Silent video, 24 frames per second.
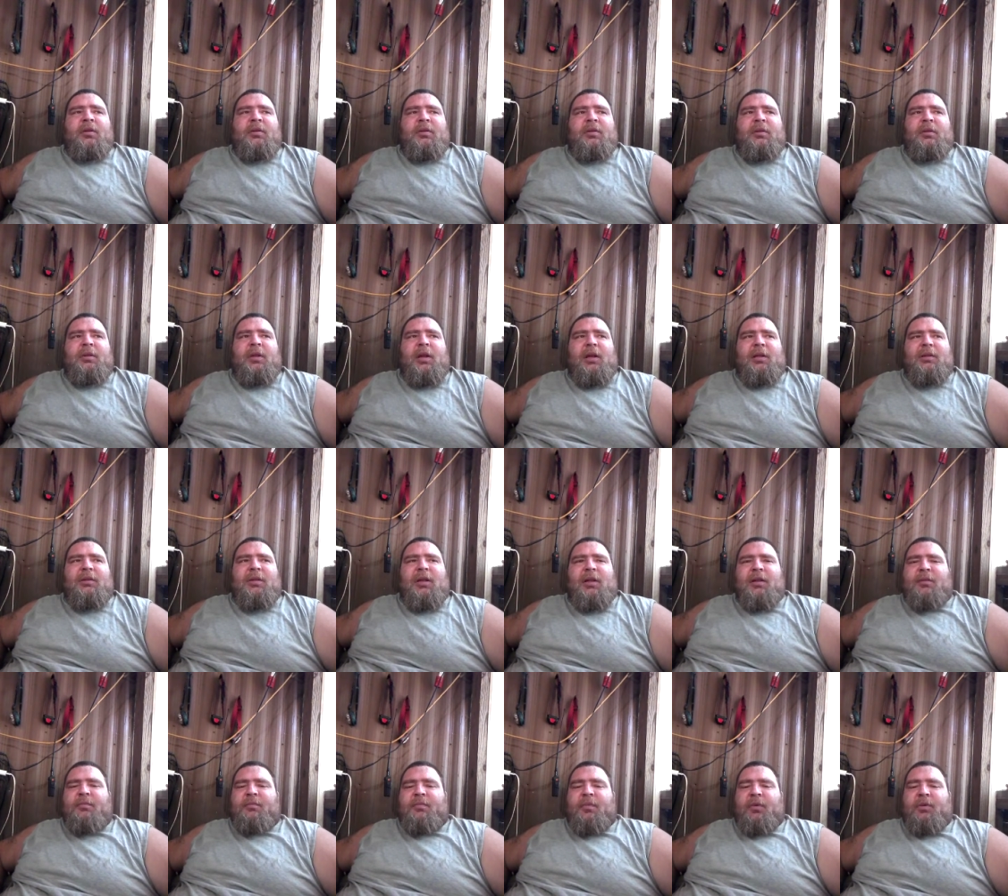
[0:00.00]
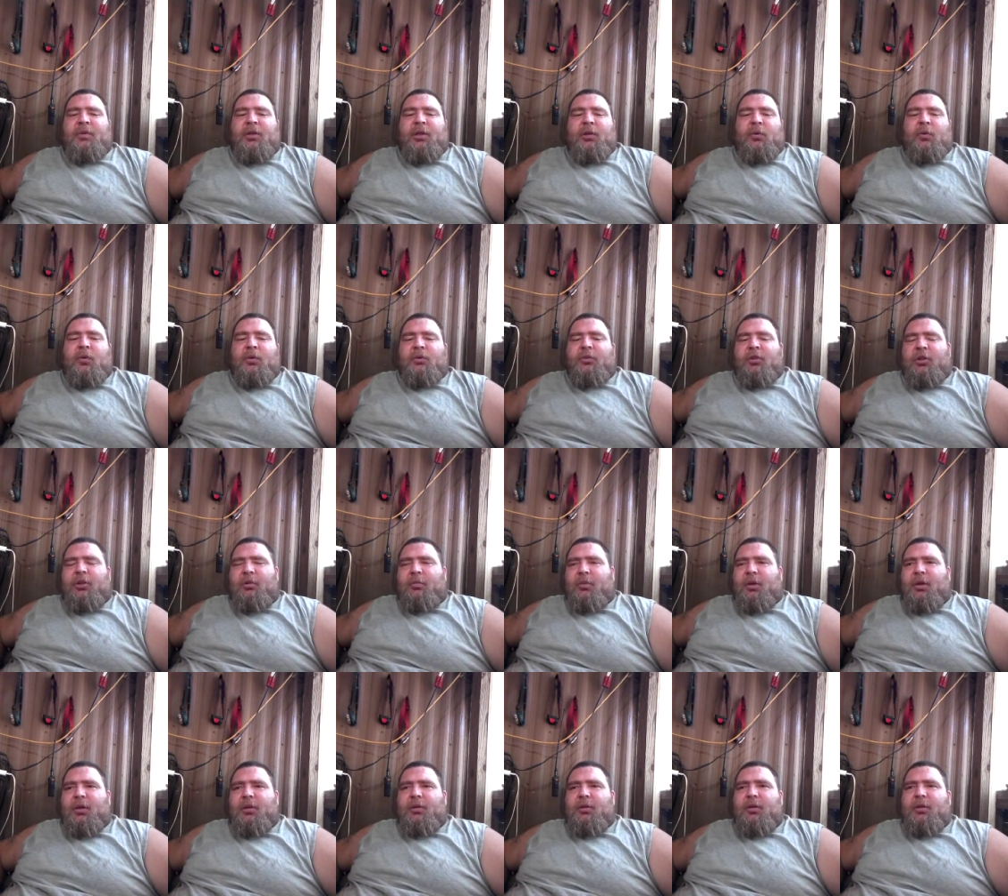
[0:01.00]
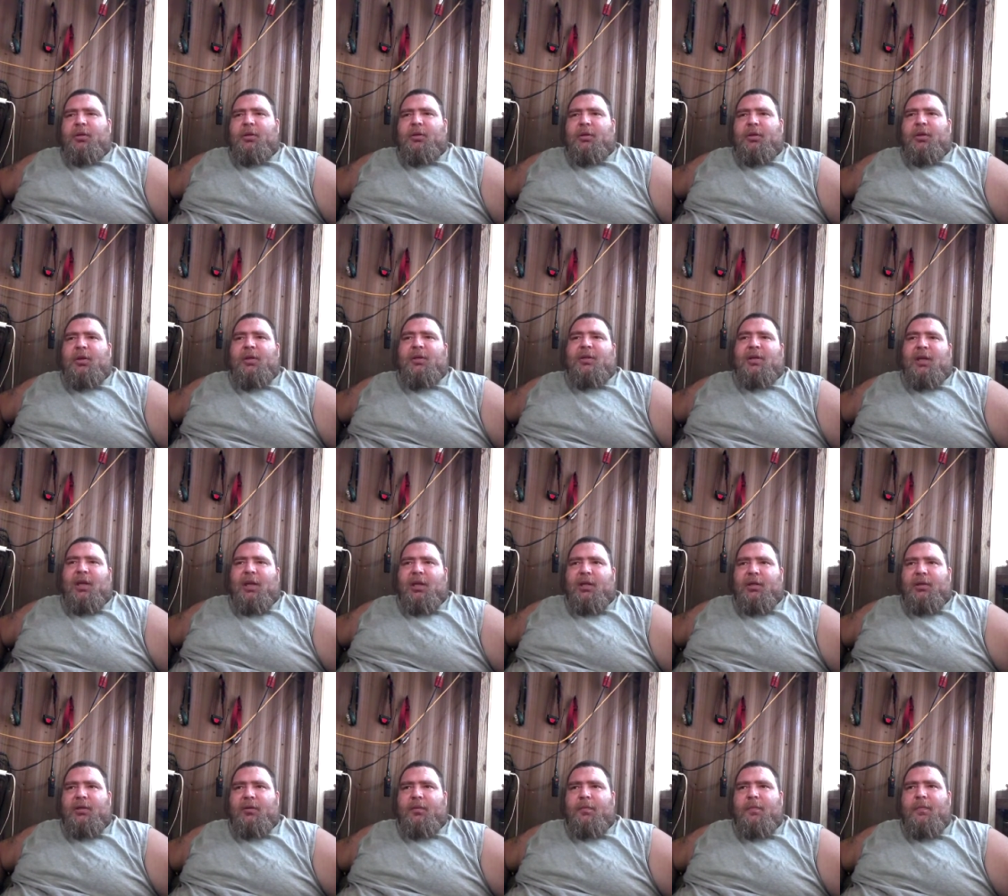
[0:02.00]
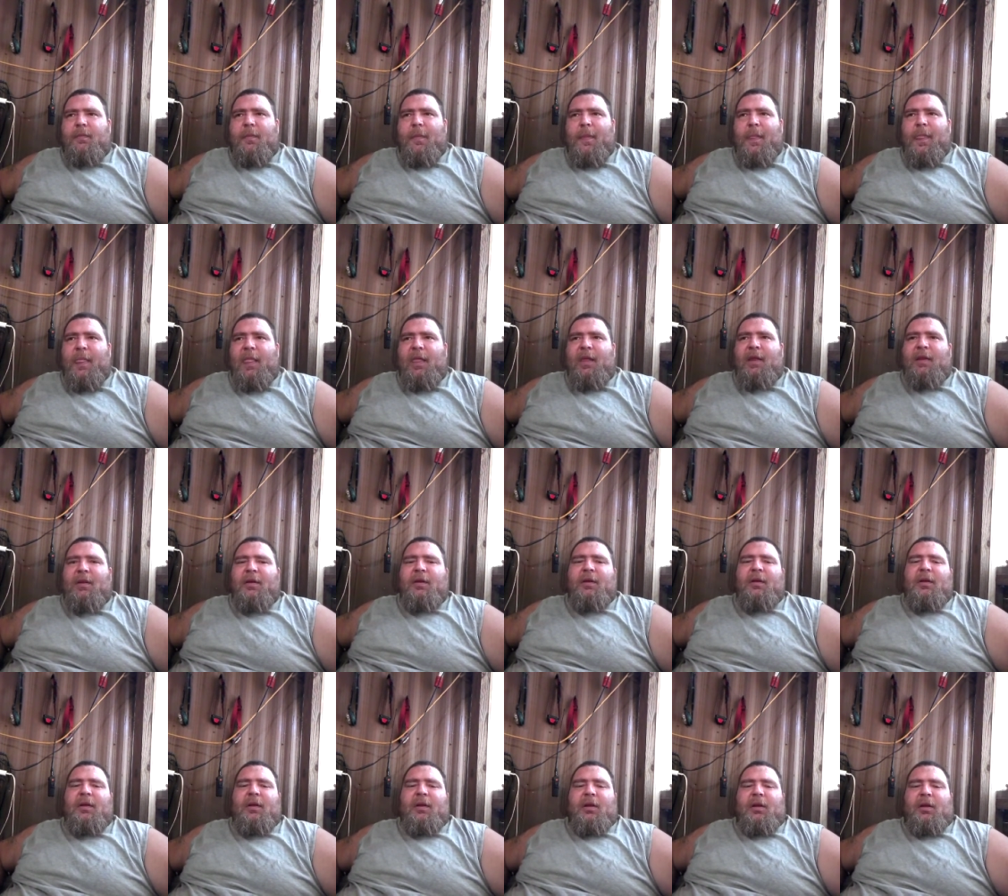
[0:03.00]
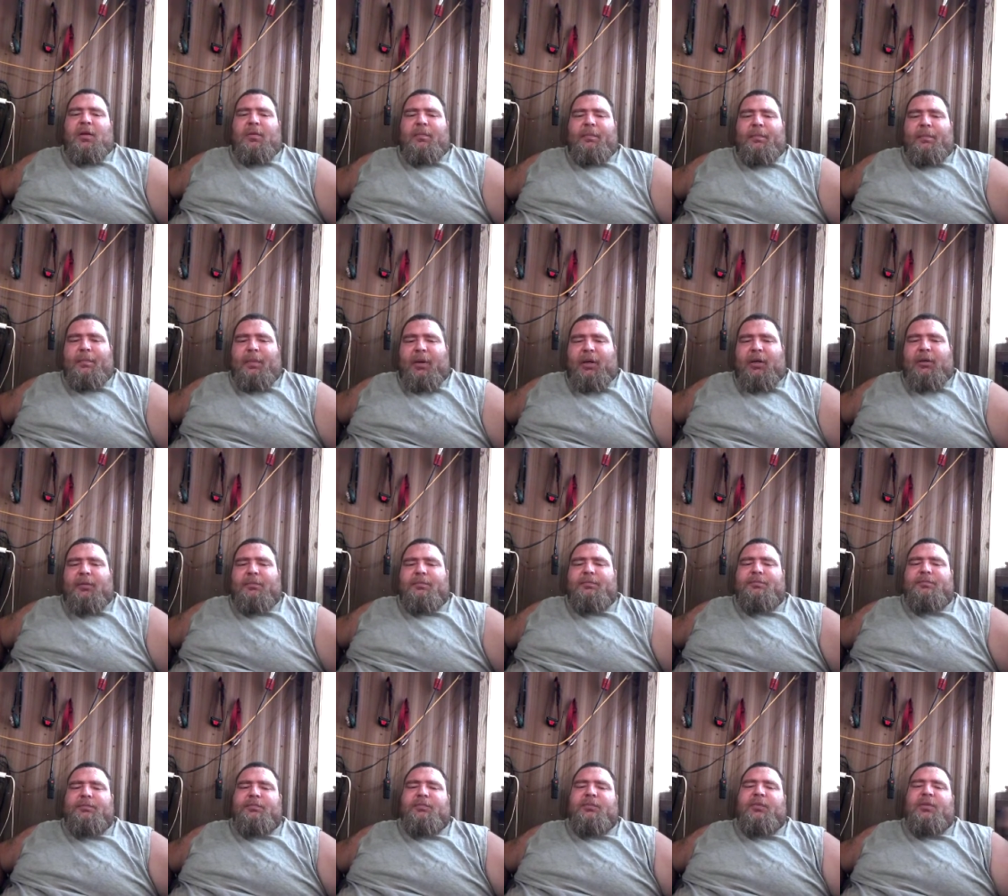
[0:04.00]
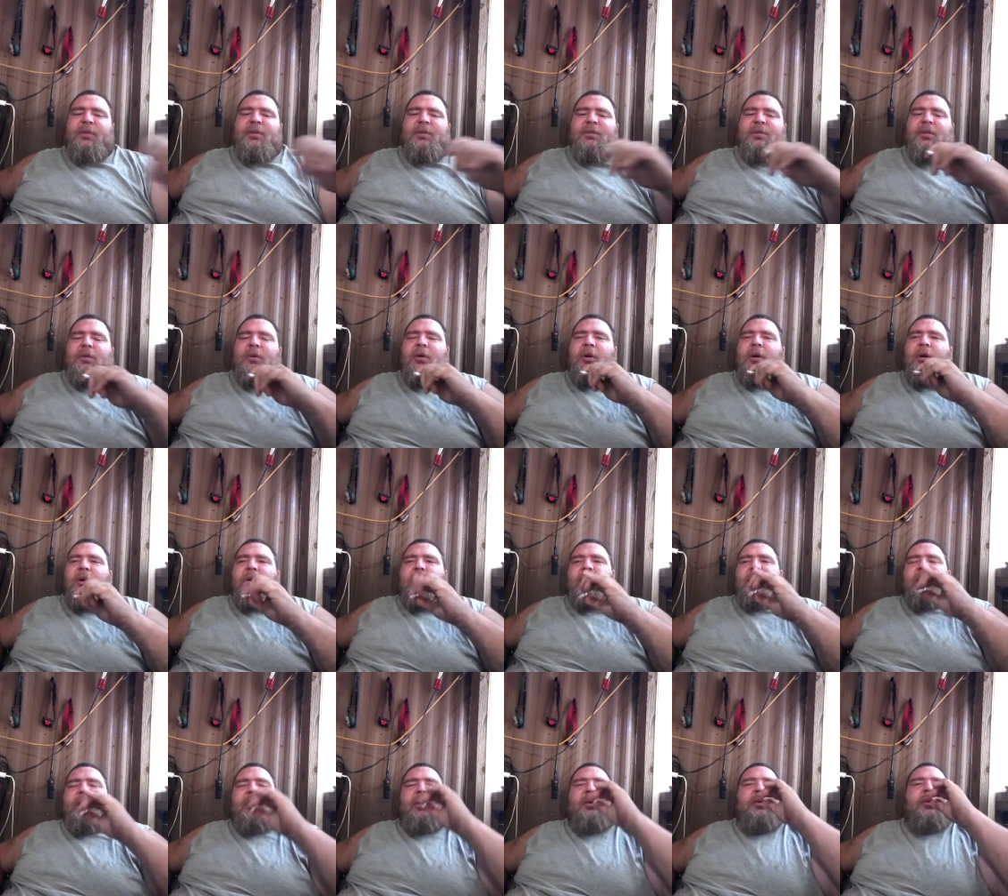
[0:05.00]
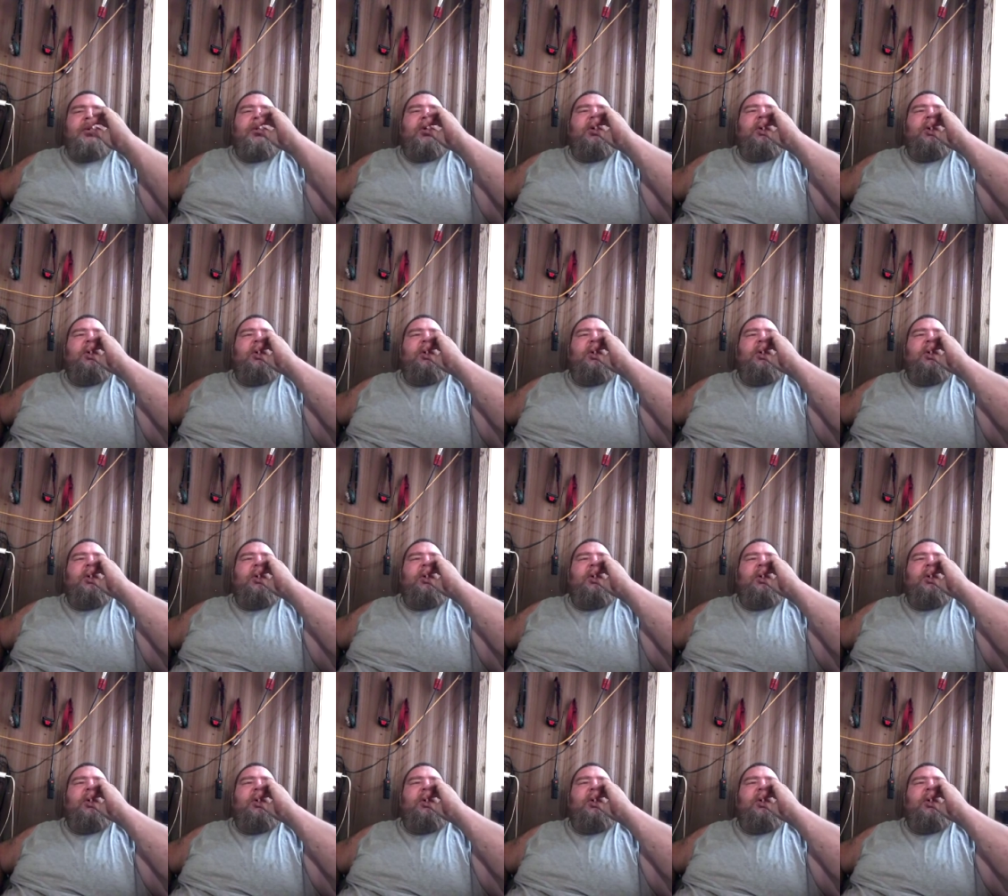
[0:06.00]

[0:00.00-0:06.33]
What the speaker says: Not that a deer won't turn them on, it can, but it's a little harder than that.